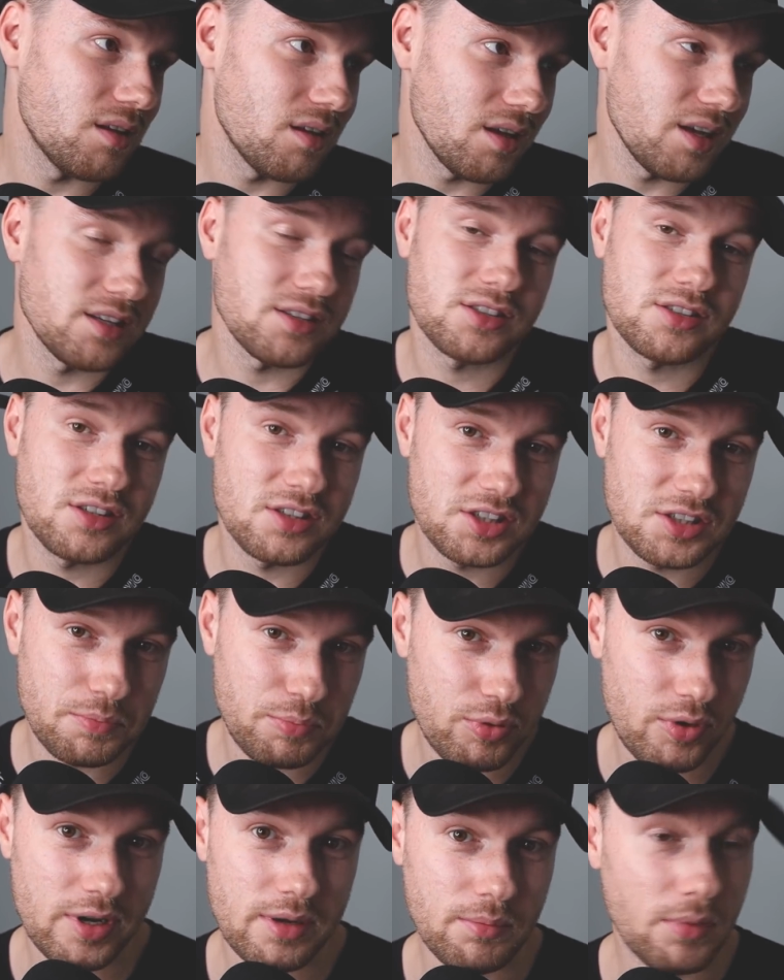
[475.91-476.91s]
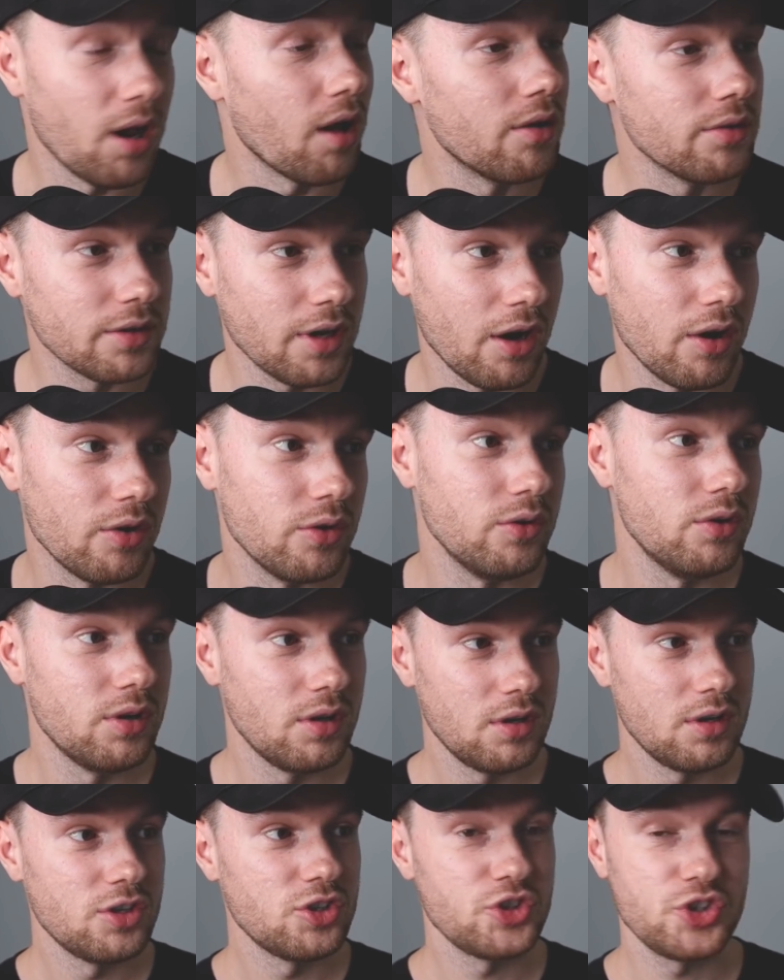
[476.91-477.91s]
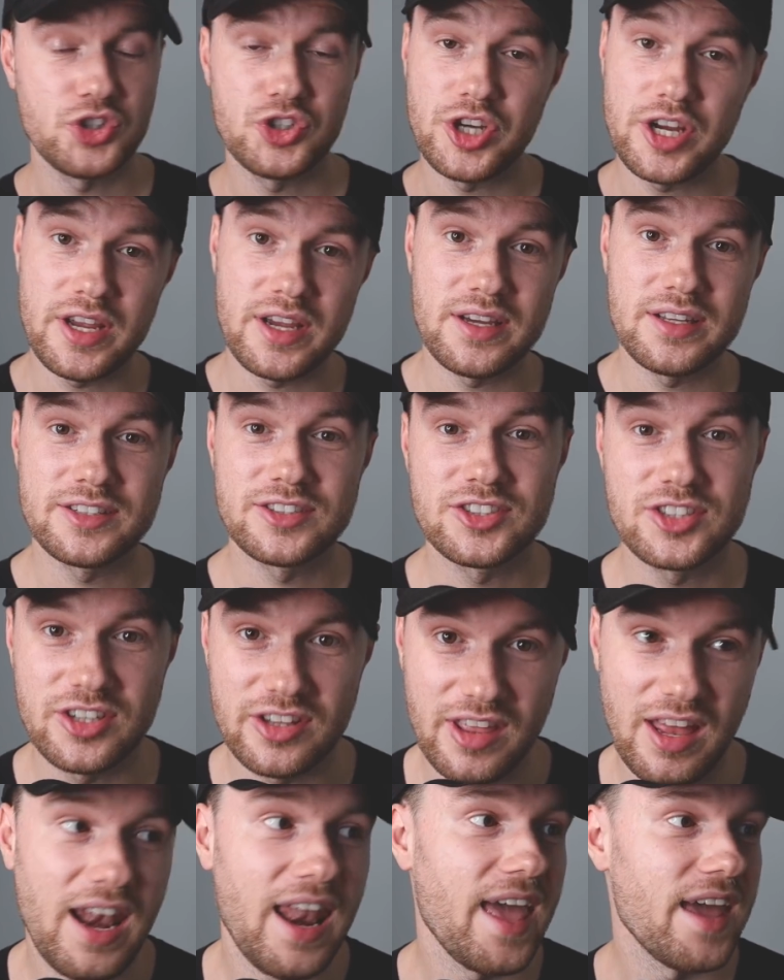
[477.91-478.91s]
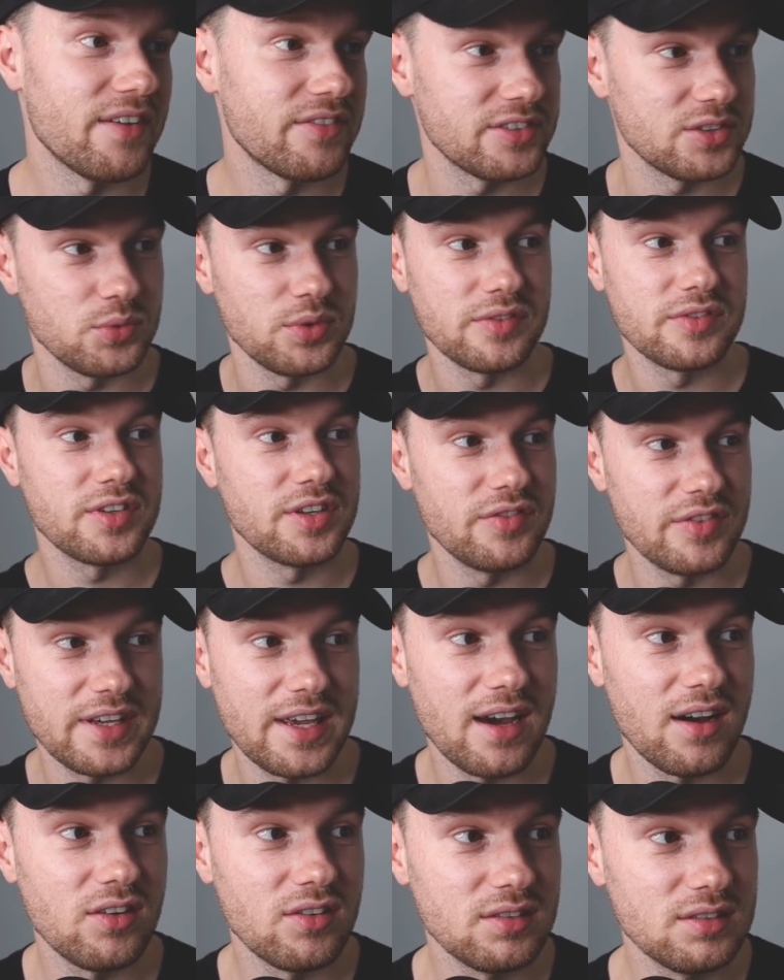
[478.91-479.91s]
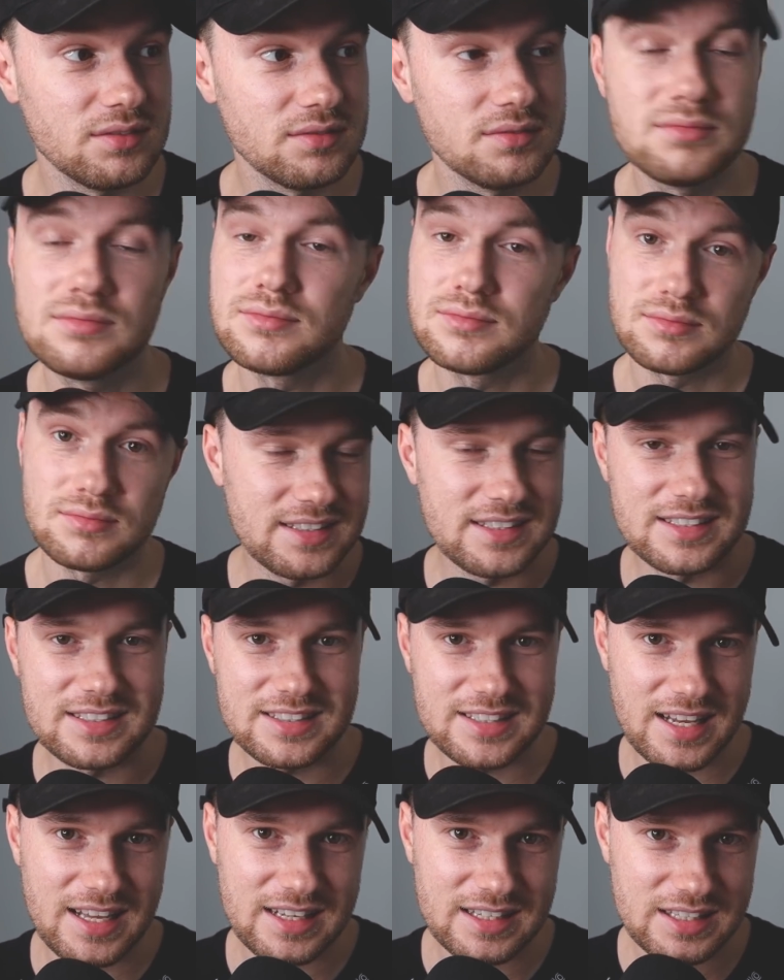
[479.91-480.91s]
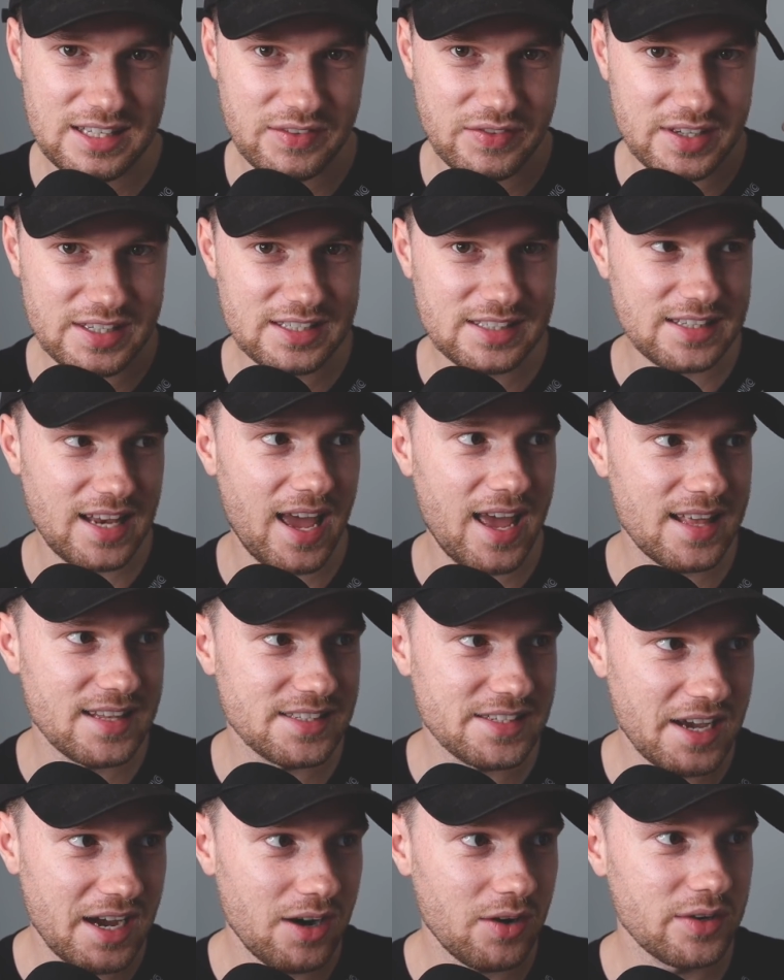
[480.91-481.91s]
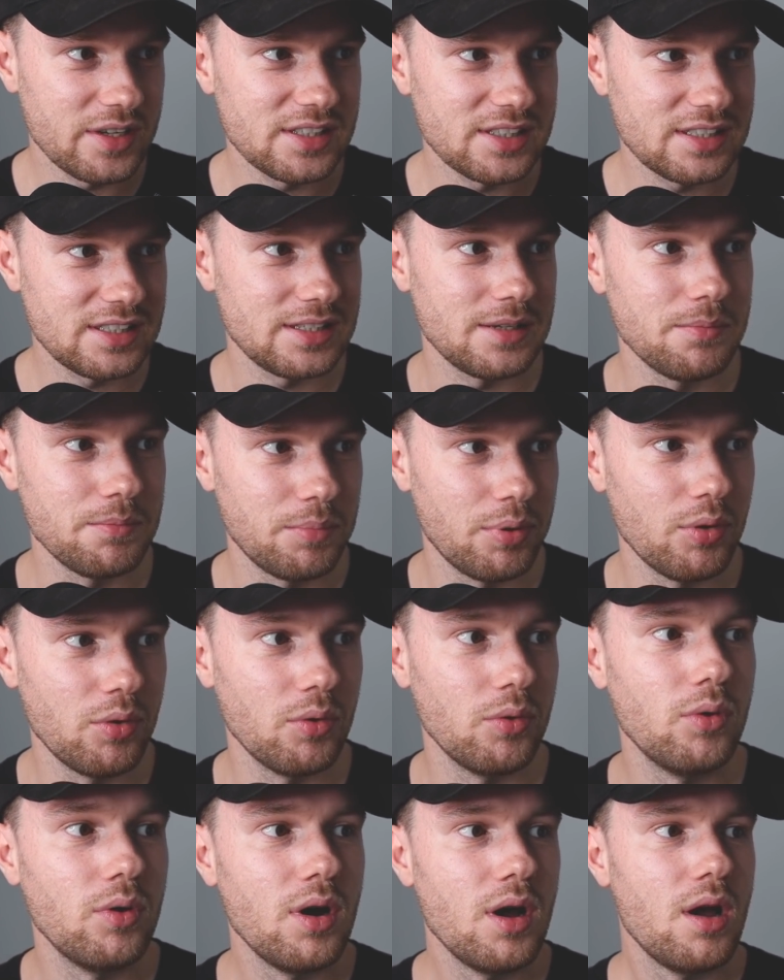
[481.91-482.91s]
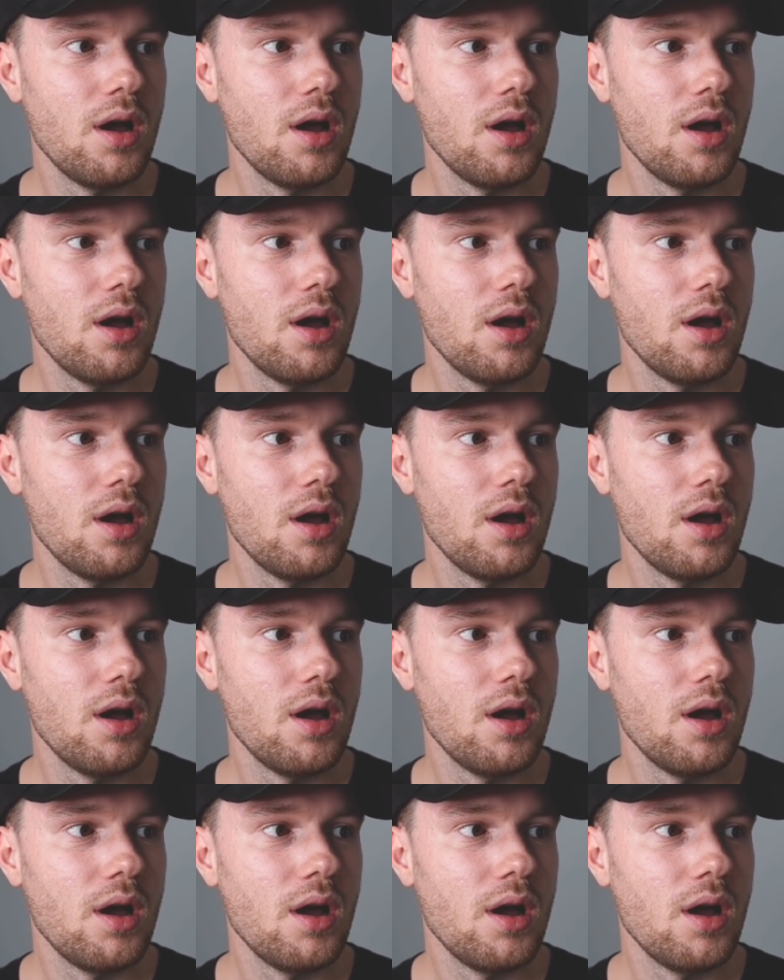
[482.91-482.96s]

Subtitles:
it's the Supreme logo sheared to the left with Kvyat on. It's distinctive. It stands out. It's simple.